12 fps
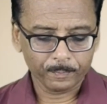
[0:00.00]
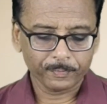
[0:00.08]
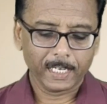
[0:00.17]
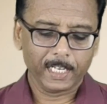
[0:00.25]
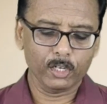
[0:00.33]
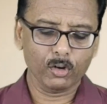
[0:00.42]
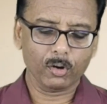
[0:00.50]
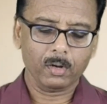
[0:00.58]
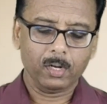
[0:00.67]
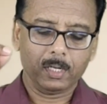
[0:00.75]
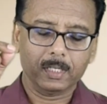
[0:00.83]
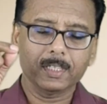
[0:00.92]
You
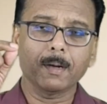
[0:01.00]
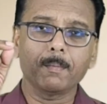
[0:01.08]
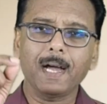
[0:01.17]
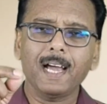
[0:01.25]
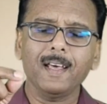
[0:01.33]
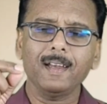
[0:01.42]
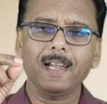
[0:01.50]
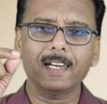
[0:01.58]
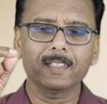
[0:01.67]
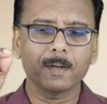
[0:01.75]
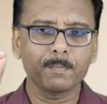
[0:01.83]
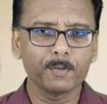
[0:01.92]
know, the man at
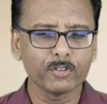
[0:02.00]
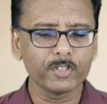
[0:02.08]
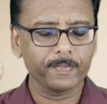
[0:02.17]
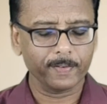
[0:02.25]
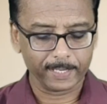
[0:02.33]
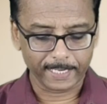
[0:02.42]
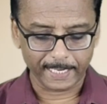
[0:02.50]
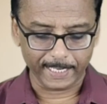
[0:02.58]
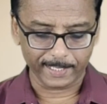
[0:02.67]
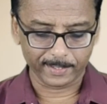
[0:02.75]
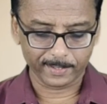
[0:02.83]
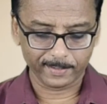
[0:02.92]
the beautiful
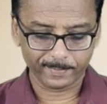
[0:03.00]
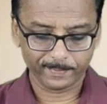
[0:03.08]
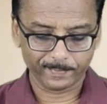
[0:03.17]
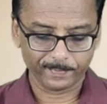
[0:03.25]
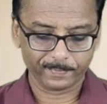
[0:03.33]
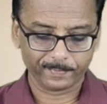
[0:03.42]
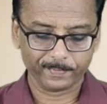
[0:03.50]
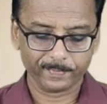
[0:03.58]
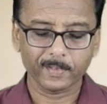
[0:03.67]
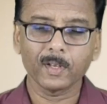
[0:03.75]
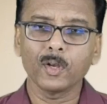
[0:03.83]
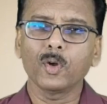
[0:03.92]
gate
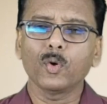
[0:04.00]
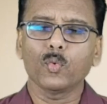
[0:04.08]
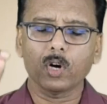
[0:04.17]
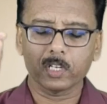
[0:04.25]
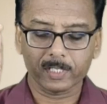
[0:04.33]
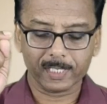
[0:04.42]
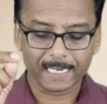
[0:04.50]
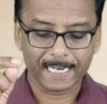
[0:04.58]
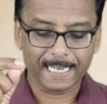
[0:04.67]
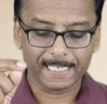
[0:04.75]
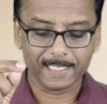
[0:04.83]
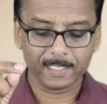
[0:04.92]
was
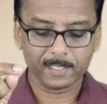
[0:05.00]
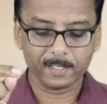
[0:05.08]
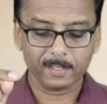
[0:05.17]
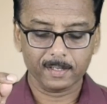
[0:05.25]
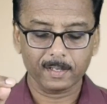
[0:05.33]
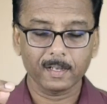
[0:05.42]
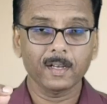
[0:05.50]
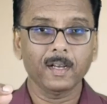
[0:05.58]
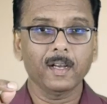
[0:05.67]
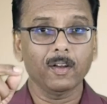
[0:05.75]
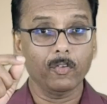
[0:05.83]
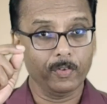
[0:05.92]
raised
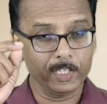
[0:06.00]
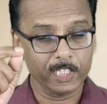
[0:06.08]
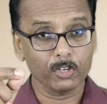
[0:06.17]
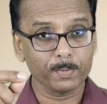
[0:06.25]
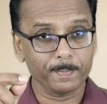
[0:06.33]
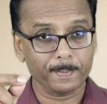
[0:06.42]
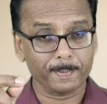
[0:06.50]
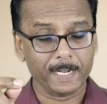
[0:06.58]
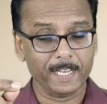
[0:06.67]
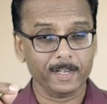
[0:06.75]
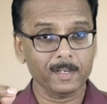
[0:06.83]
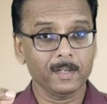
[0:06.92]
without
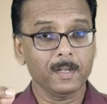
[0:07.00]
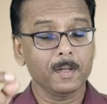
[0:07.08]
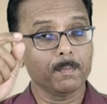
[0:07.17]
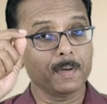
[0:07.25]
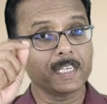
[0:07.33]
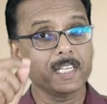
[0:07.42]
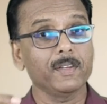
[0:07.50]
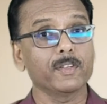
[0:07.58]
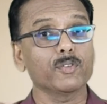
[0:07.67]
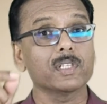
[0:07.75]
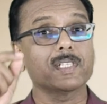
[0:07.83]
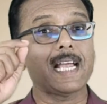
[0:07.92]
prayer, but it
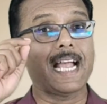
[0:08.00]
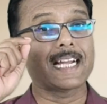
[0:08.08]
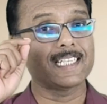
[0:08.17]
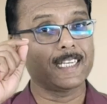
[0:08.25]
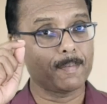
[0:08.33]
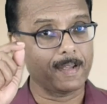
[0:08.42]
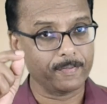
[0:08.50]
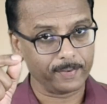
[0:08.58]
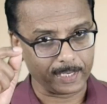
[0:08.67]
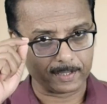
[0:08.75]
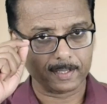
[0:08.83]
was acted by faith.